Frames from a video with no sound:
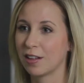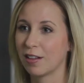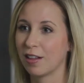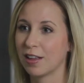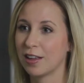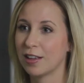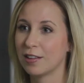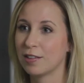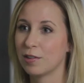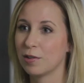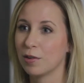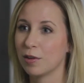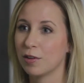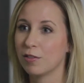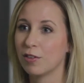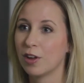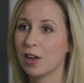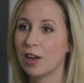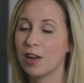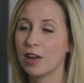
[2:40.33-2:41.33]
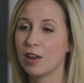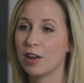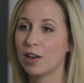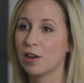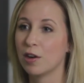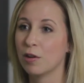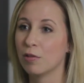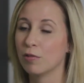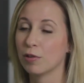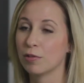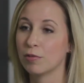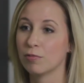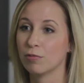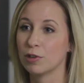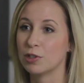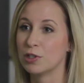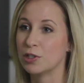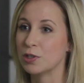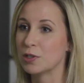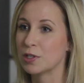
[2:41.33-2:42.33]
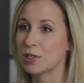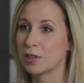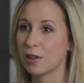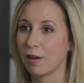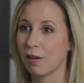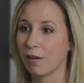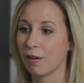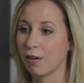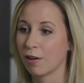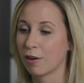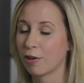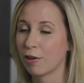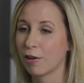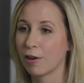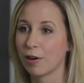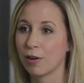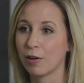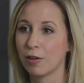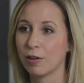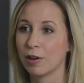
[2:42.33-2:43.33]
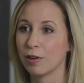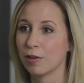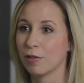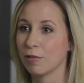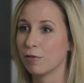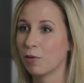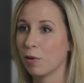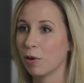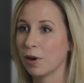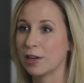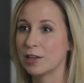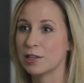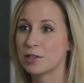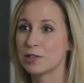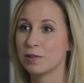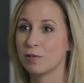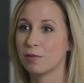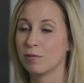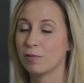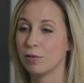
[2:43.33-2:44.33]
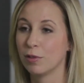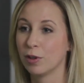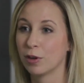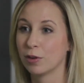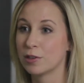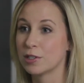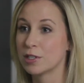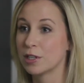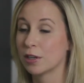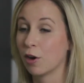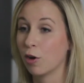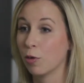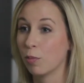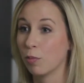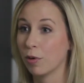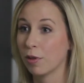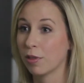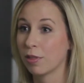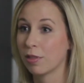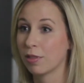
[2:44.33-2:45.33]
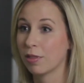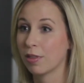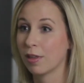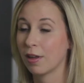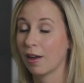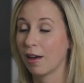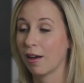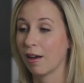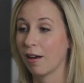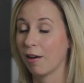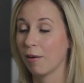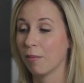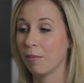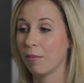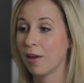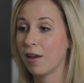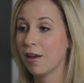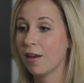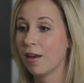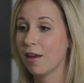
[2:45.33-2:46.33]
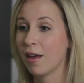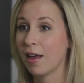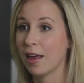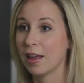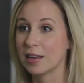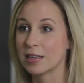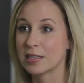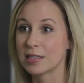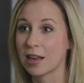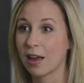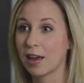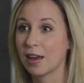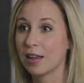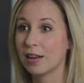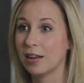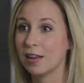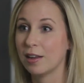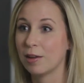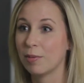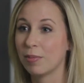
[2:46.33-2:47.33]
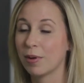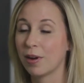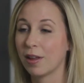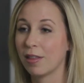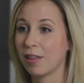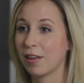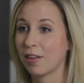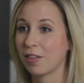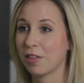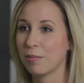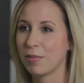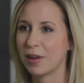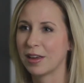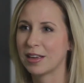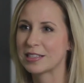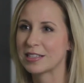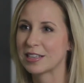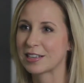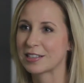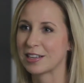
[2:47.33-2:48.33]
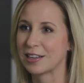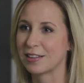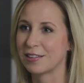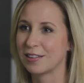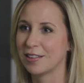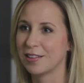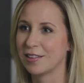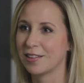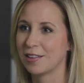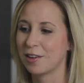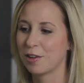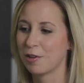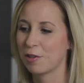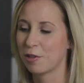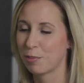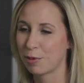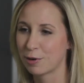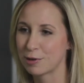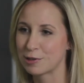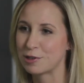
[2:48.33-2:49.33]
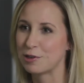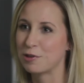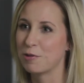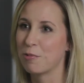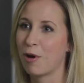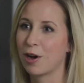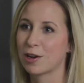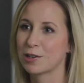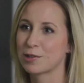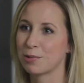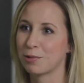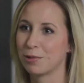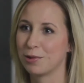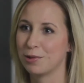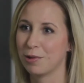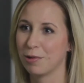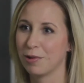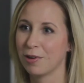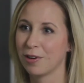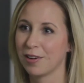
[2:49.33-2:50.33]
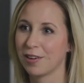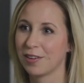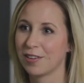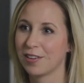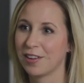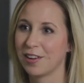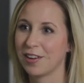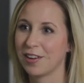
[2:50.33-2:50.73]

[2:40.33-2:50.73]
in clients who have reduced their critical inner voice, who've learned to cope with anxiety, but I think the biggest success is the person who walks through the door,